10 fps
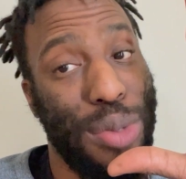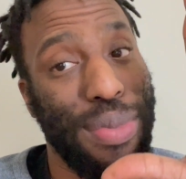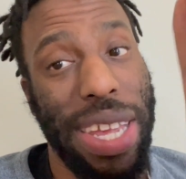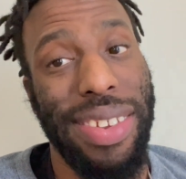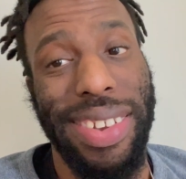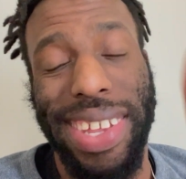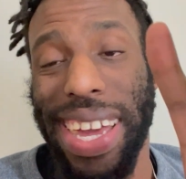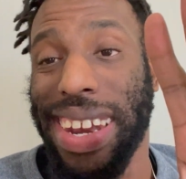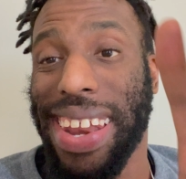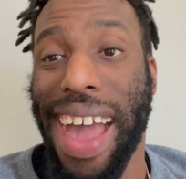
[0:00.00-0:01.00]
Easily a
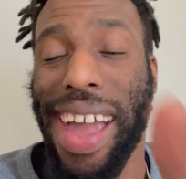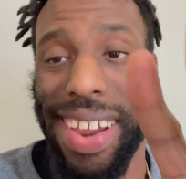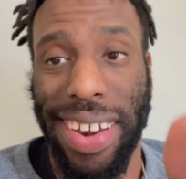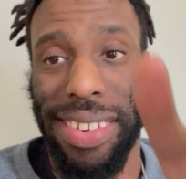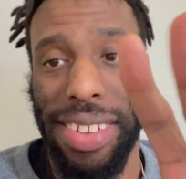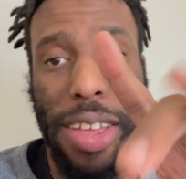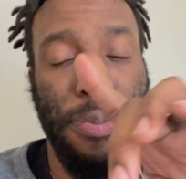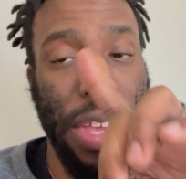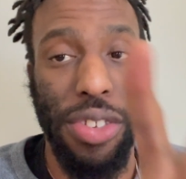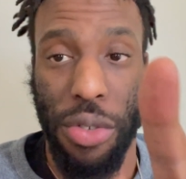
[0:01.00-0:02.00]
9 out of
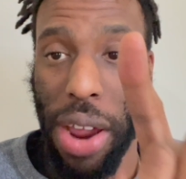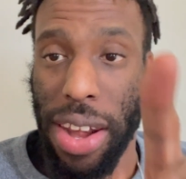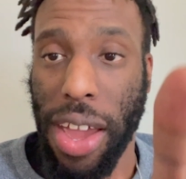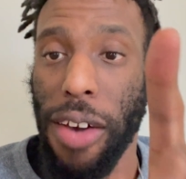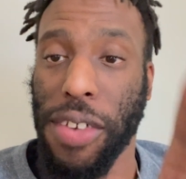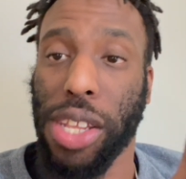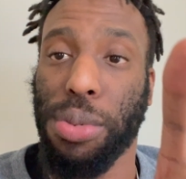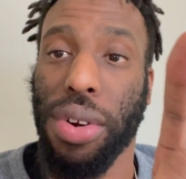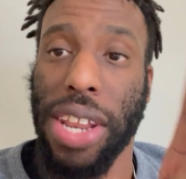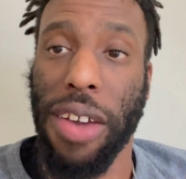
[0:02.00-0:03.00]
10. It's right now
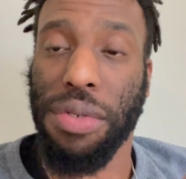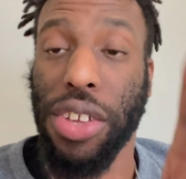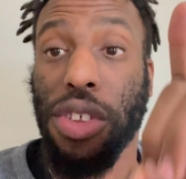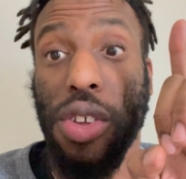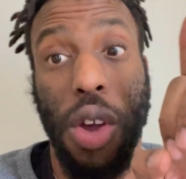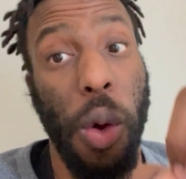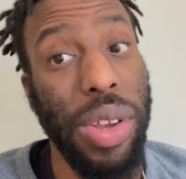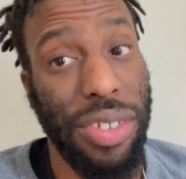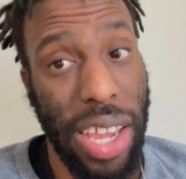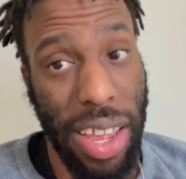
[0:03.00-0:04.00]
available on Netflix. Go
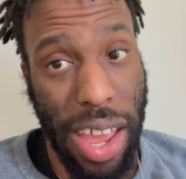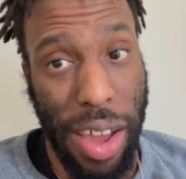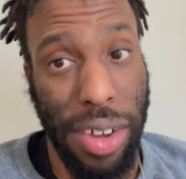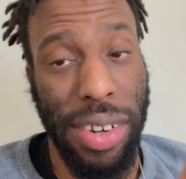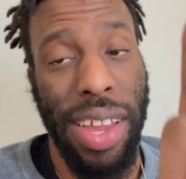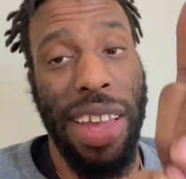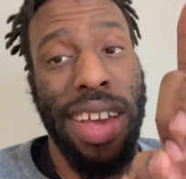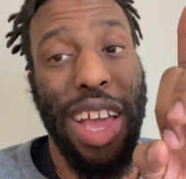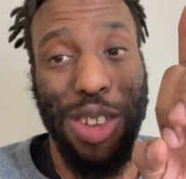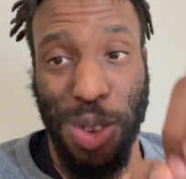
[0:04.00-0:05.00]
and check it out
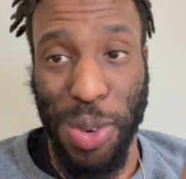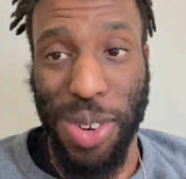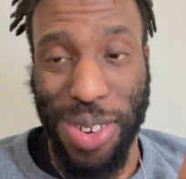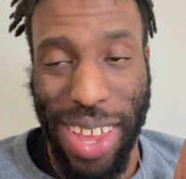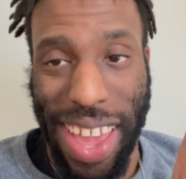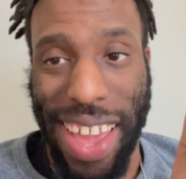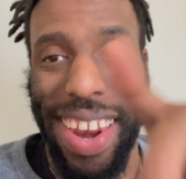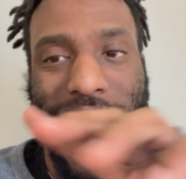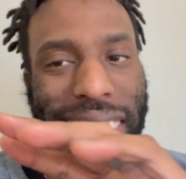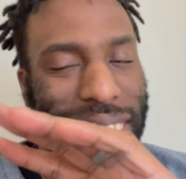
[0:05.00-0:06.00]
as soon as you
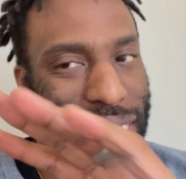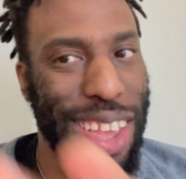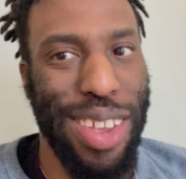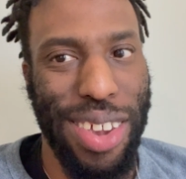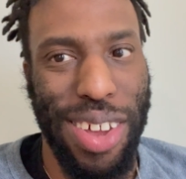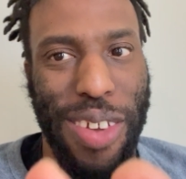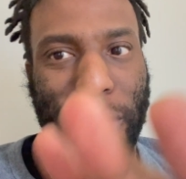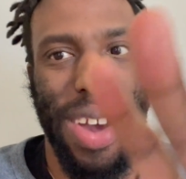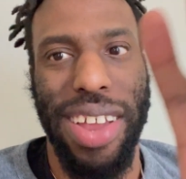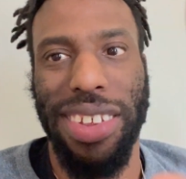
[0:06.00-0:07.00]
can. I think you're going to
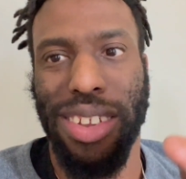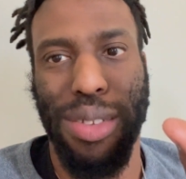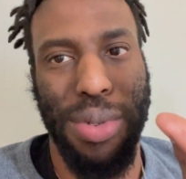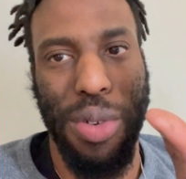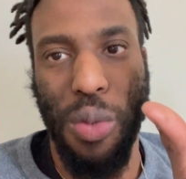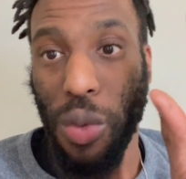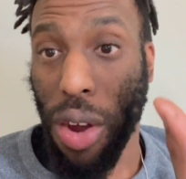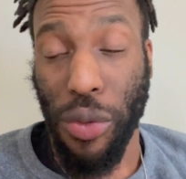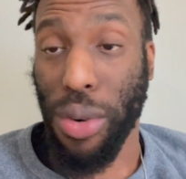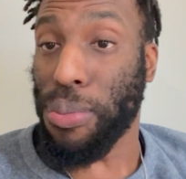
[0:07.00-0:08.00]
find this to be
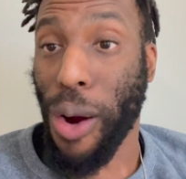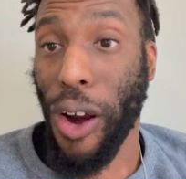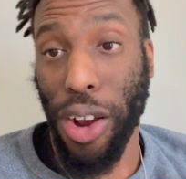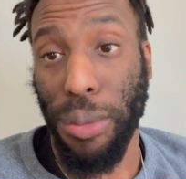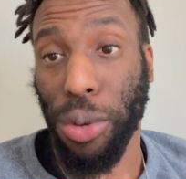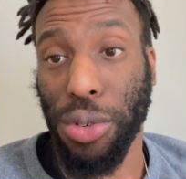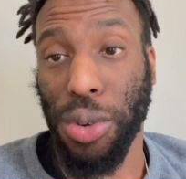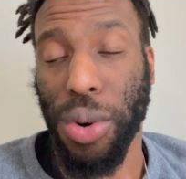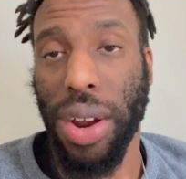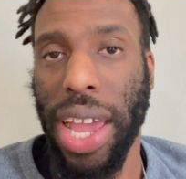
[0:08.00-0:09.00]
a remarkable
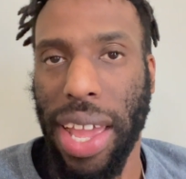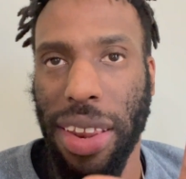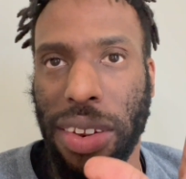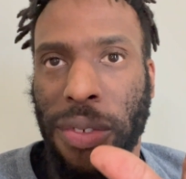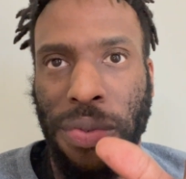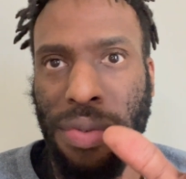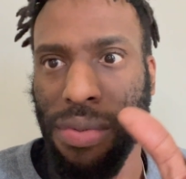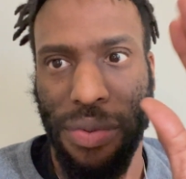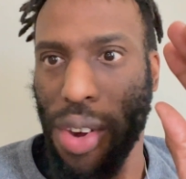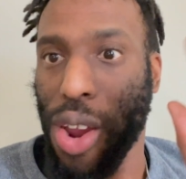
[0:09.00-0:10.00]
story and
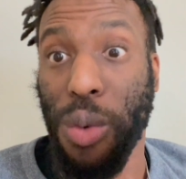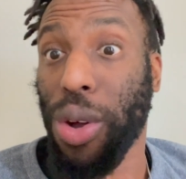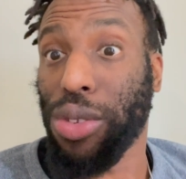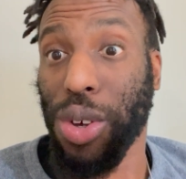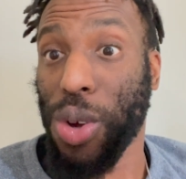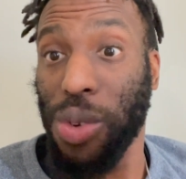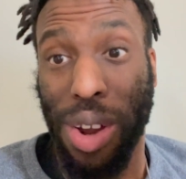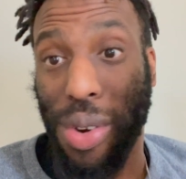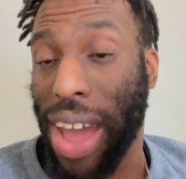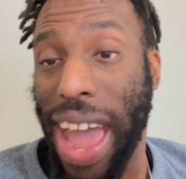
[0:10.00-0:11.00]
very well told,
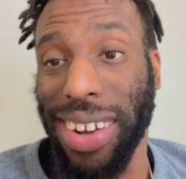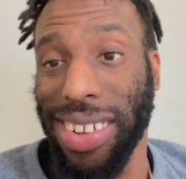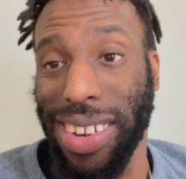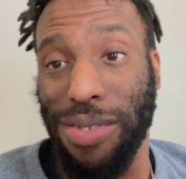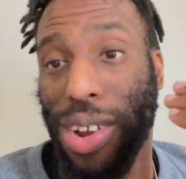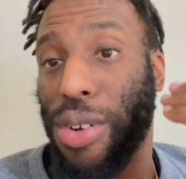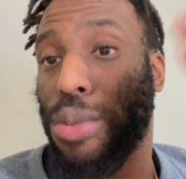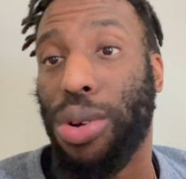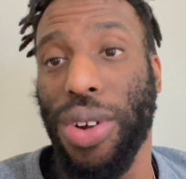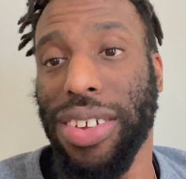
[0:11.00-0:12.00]
very well acted, and very well
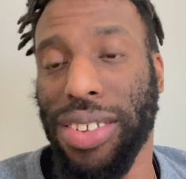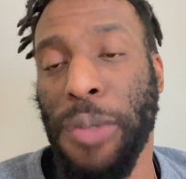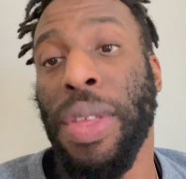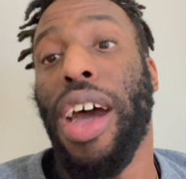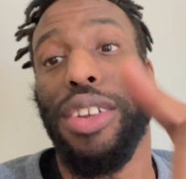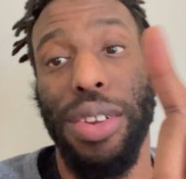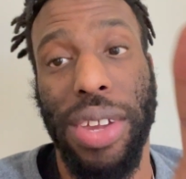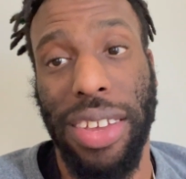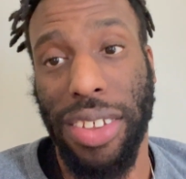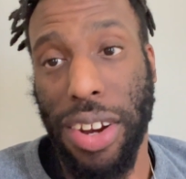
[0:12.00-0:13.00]
progressed. I'll talk to you
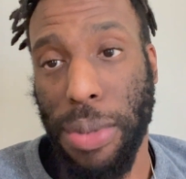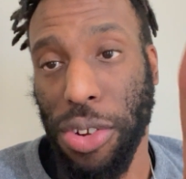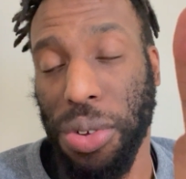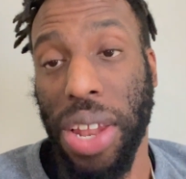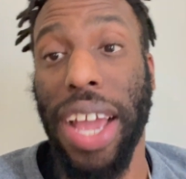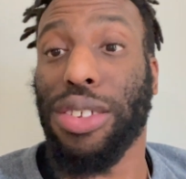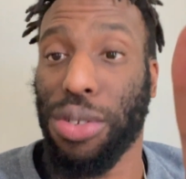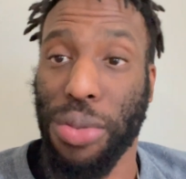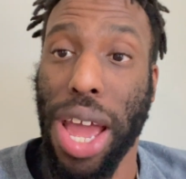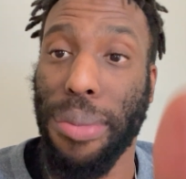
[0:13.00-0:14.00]
guys later. Make sure you like,
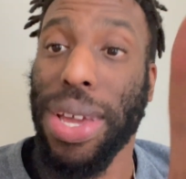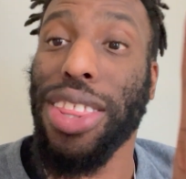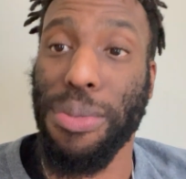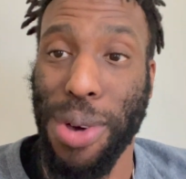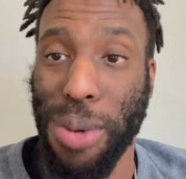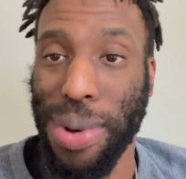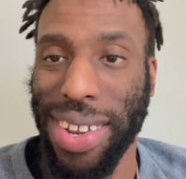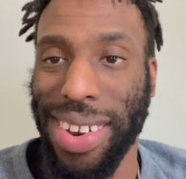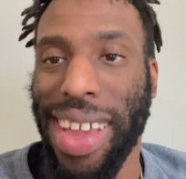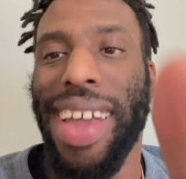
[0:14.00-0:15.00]
subscribe, hit the bell
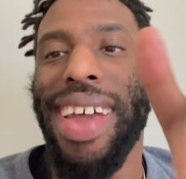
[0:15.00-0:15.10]
button.